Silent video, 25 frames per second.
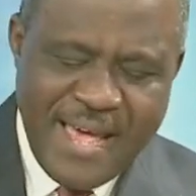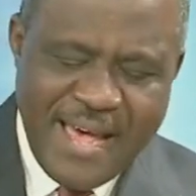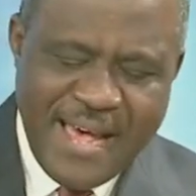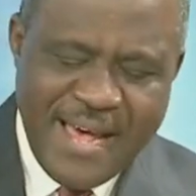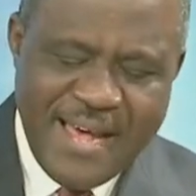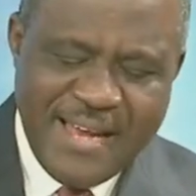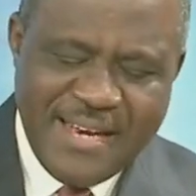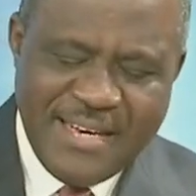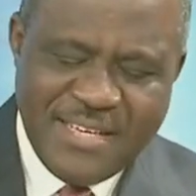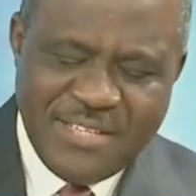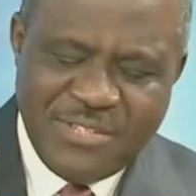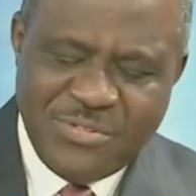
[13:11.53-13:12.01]

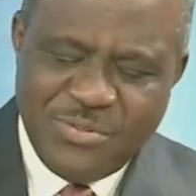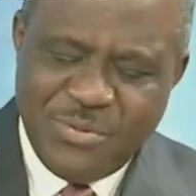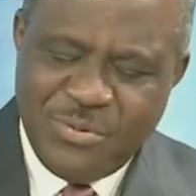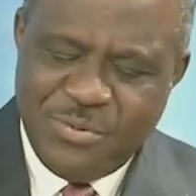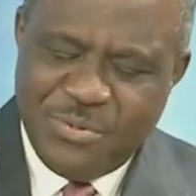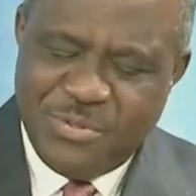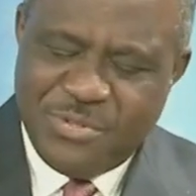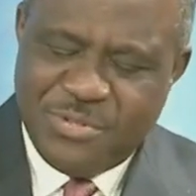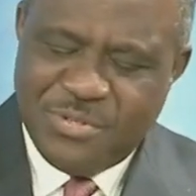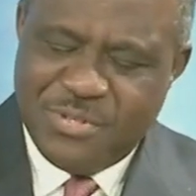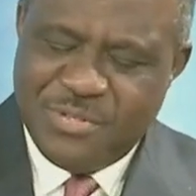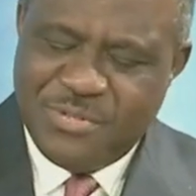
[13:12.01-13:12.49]
And the
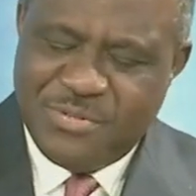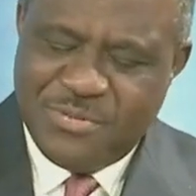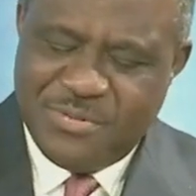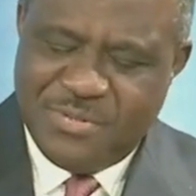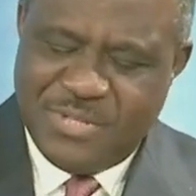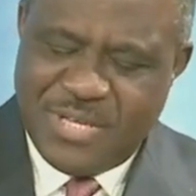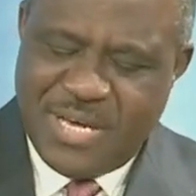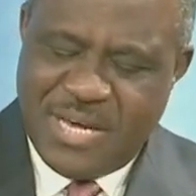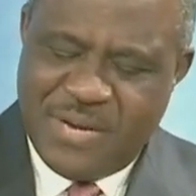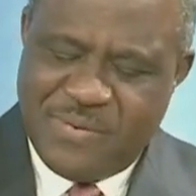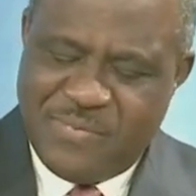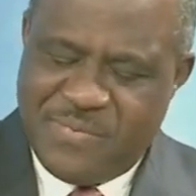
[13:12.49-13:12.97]
solution to
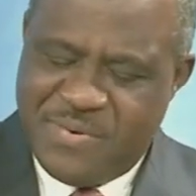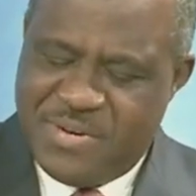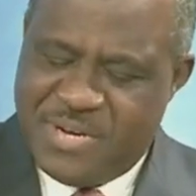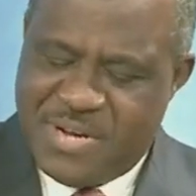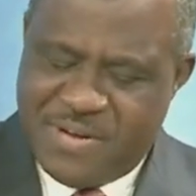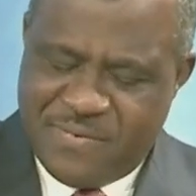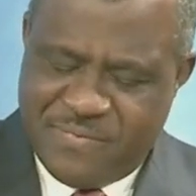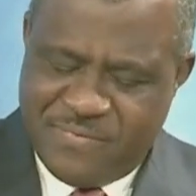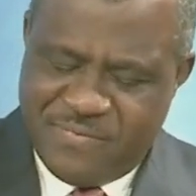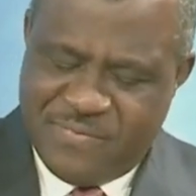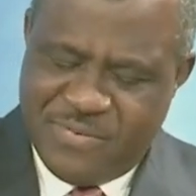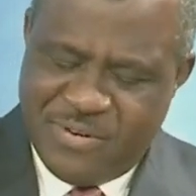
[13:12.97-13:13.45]
that, which
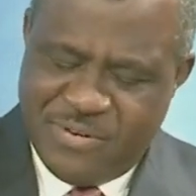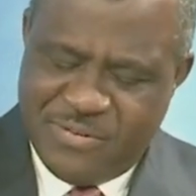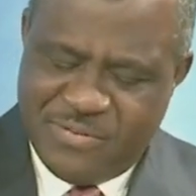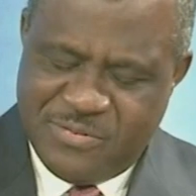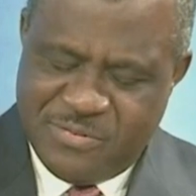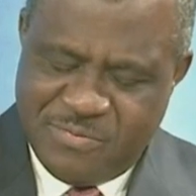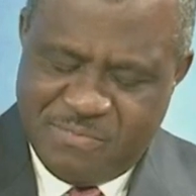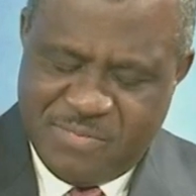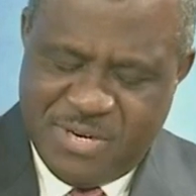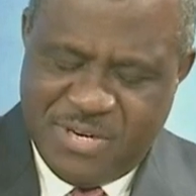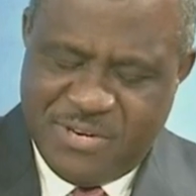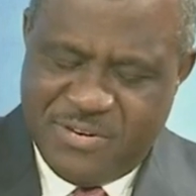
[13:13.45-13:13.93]
I've
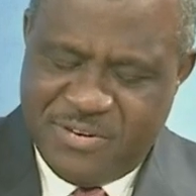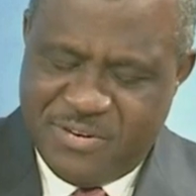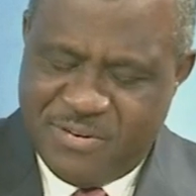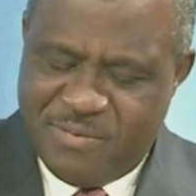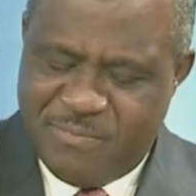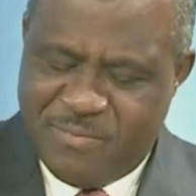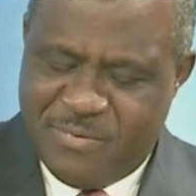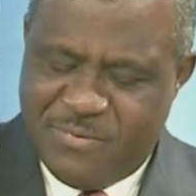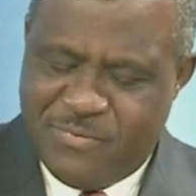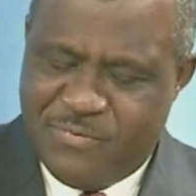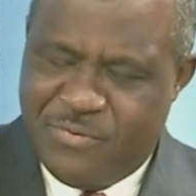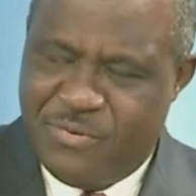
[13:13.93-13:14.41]
also
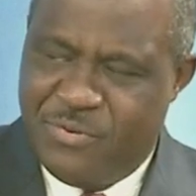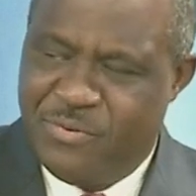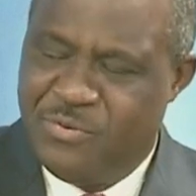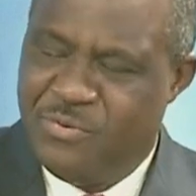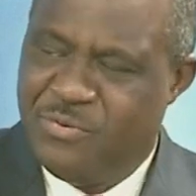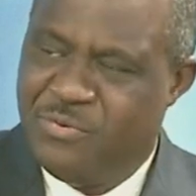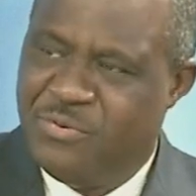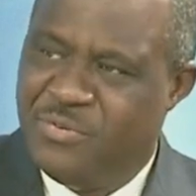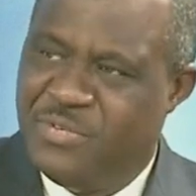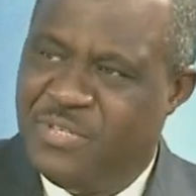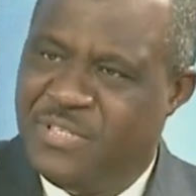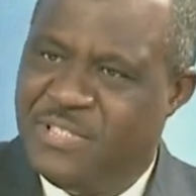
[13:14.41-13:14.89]
mentioned before
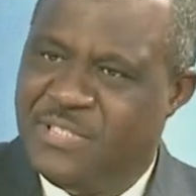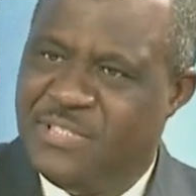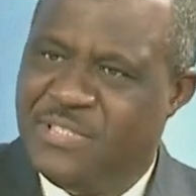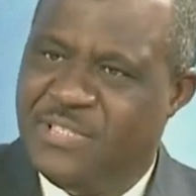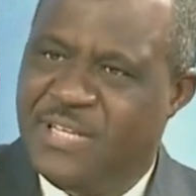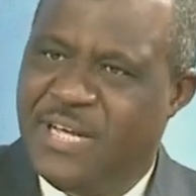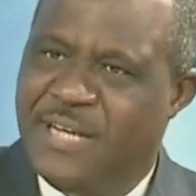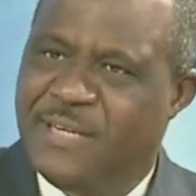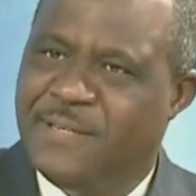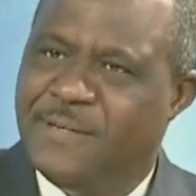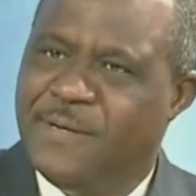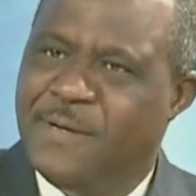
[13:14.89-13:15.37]
you, is
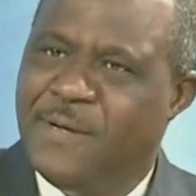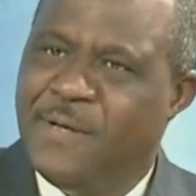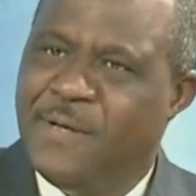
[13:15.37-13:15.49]
that